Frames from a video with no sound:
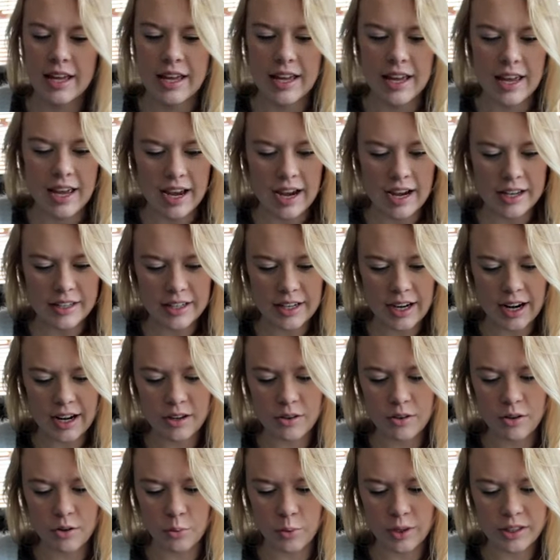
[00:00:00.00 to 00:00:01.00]
And then I
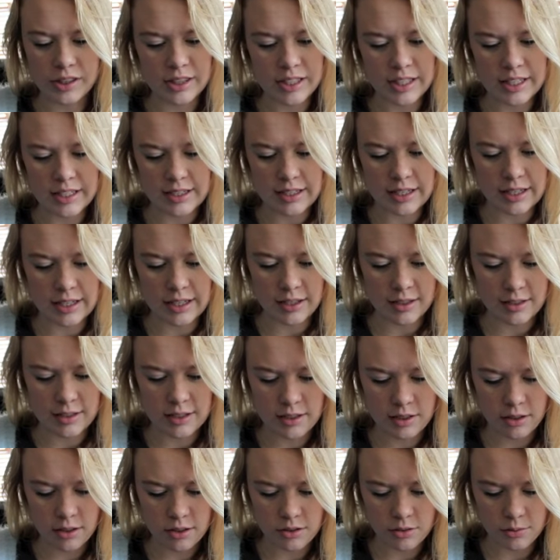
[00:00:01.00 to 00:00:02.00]
don't know what this is.
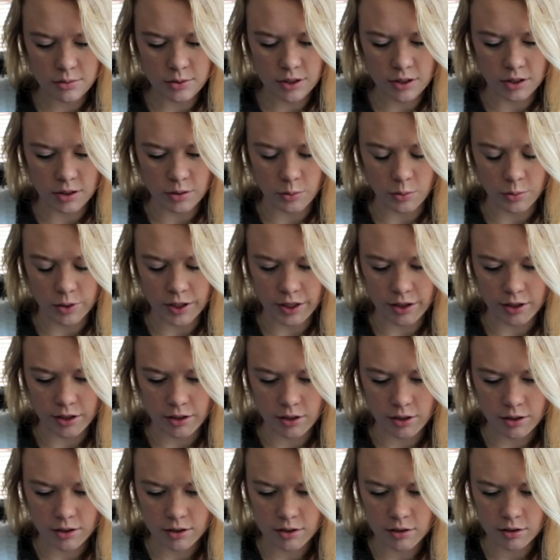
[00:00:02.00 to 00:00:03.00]
It looks really
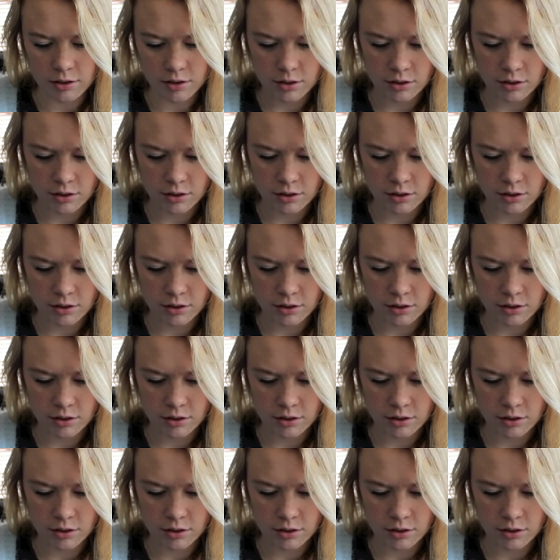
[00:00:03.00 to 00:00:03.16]
weird.